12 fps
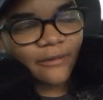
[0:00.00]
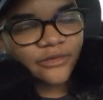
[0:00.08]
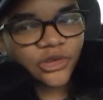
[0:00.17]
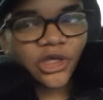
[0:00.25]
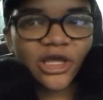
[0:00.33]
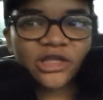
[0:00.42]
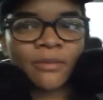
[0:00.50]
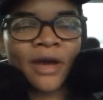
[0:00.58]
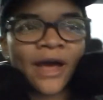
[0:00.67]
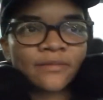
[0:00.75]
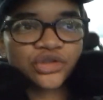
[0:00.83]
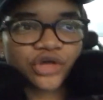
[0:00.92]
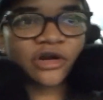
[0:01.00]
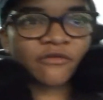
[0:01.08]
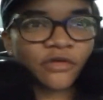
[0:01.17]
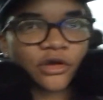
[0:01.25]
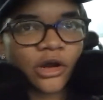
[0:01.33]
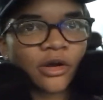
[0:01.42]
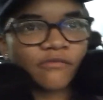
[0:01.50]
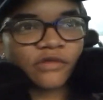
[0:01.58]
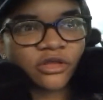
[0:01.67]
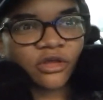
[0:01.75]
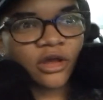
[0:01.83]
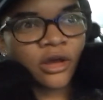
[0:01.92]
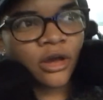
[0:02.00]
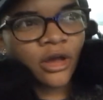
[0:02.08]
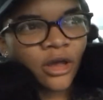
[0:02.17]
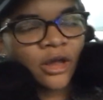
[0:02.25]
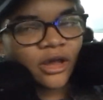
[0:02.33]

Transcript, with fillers: I was looking at the maps, trying to figure out everything,